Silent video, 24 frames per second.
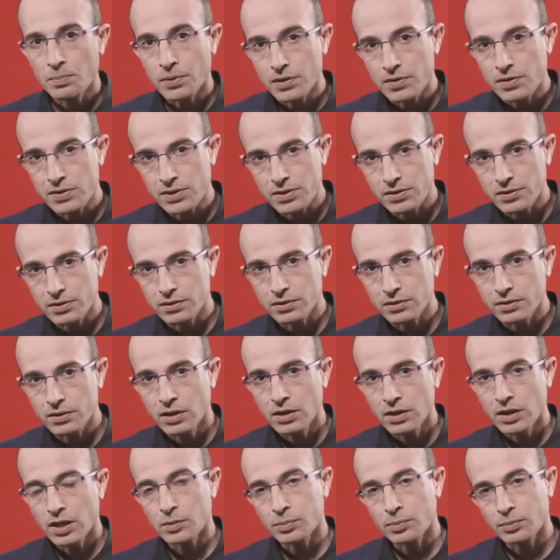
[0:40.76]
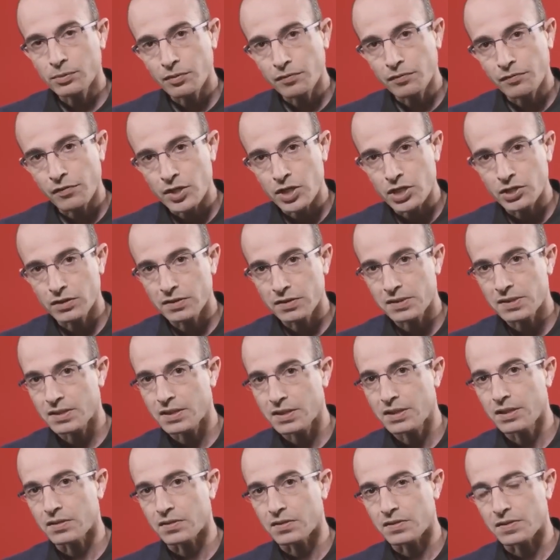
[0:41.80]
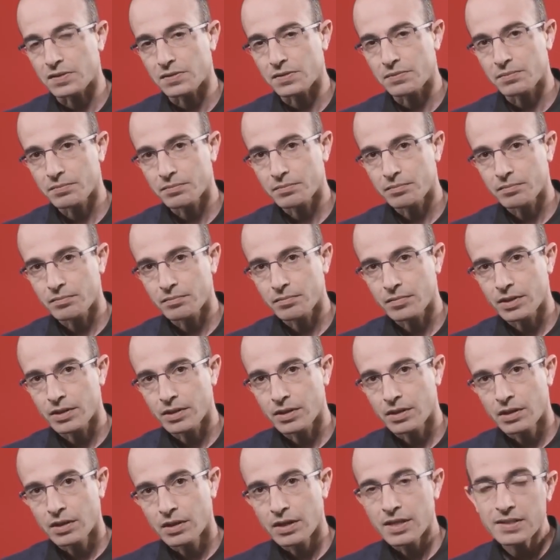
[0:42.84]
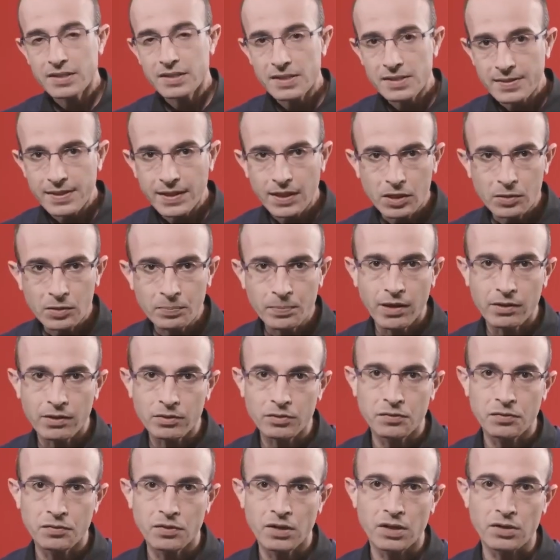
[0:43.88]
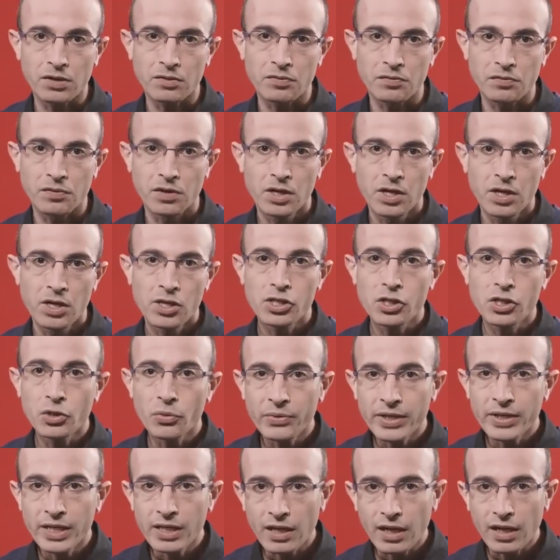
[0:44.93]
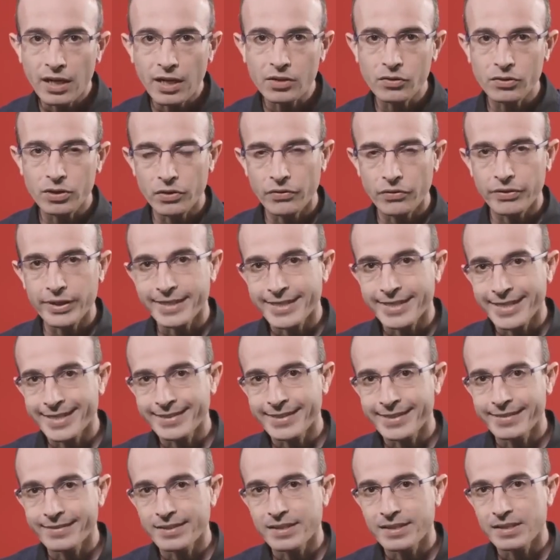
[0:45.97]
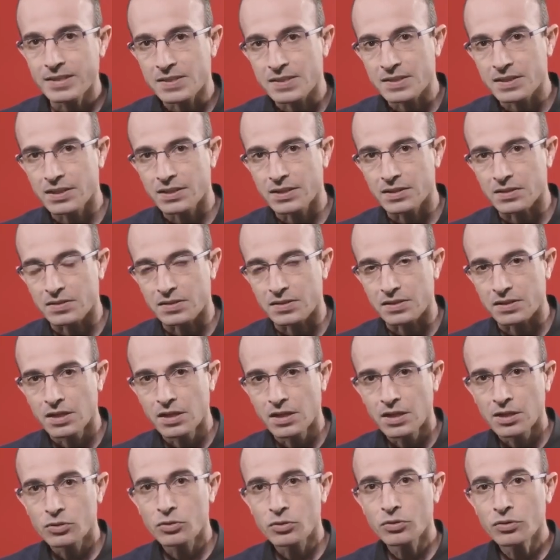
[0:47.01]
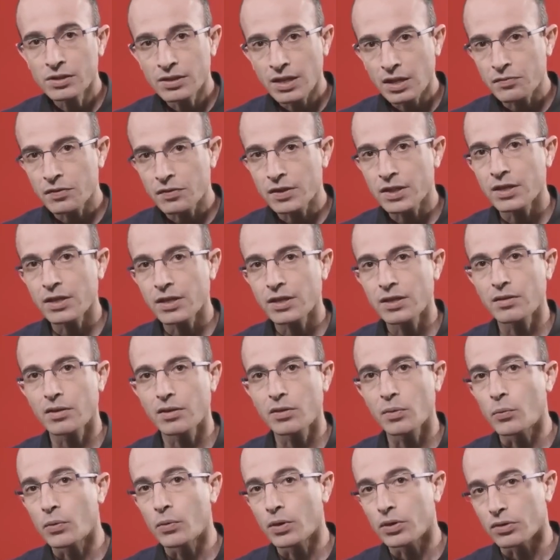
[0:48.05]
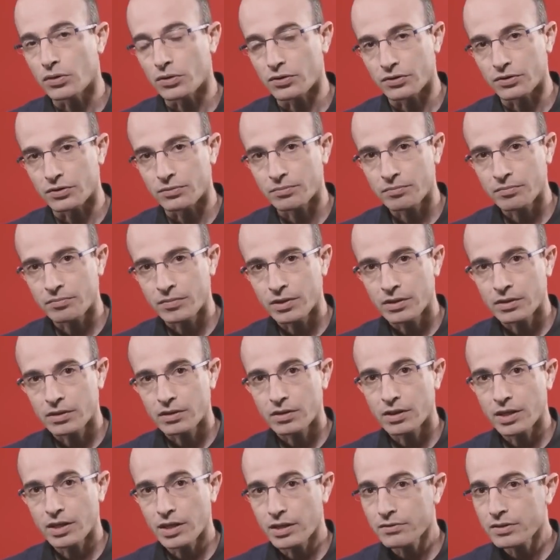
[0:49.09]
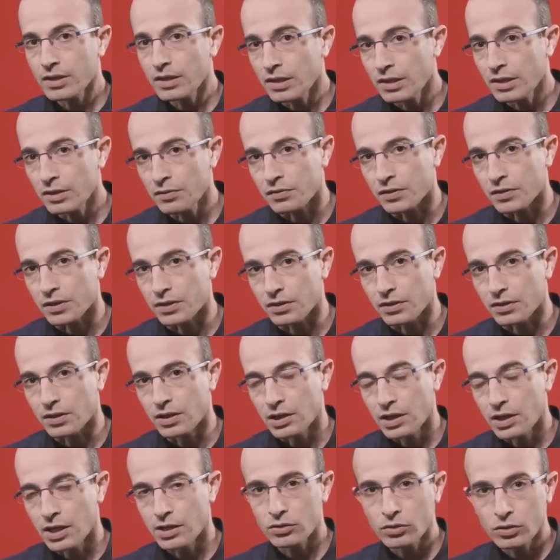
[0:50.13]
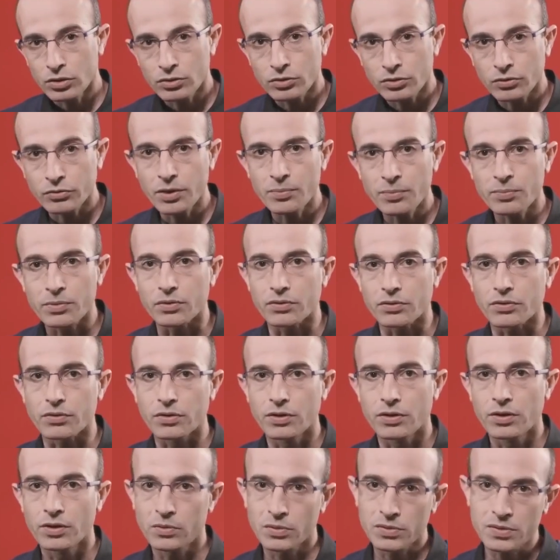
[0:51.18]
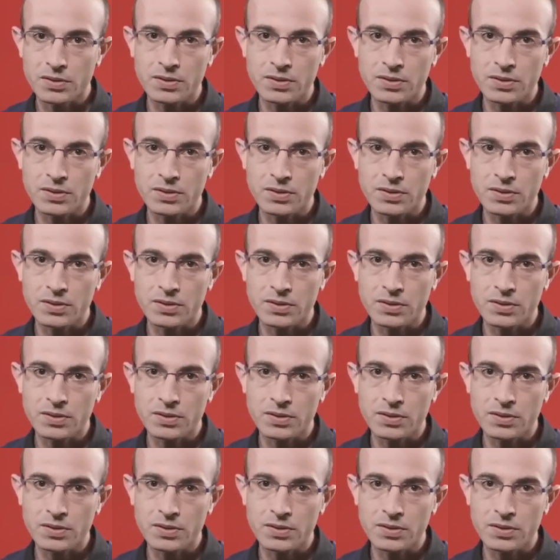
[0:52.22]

personal and professional skills. In the second part of life, you relied on your identity and skills to navigate the world, earn a living, and contribute to